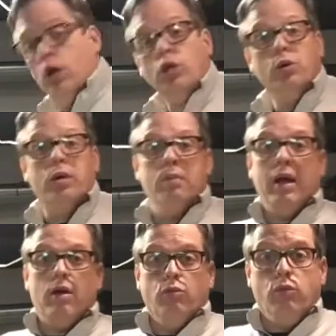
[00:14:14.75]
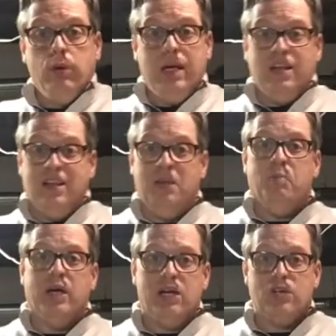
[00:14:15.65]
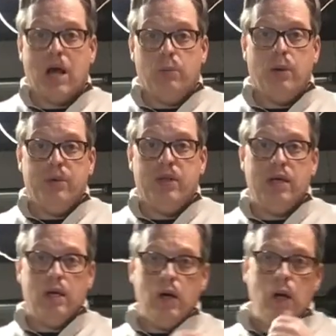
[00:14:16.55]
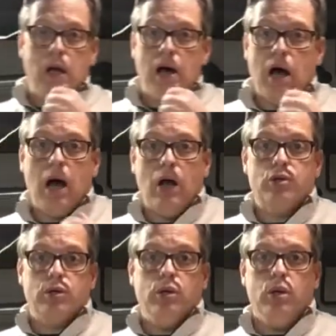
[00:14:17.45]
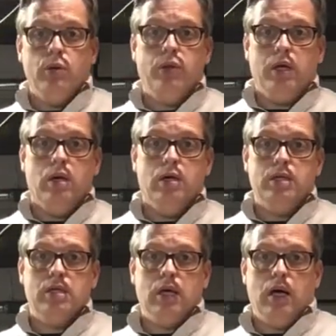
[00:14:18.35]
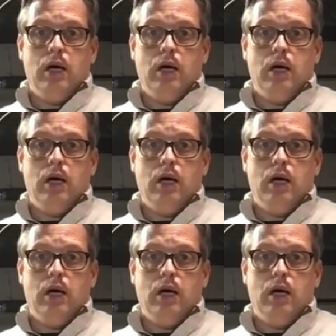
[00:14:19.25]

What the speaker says: you can make a really big shadow puppet theater. I'll show you Youtheatres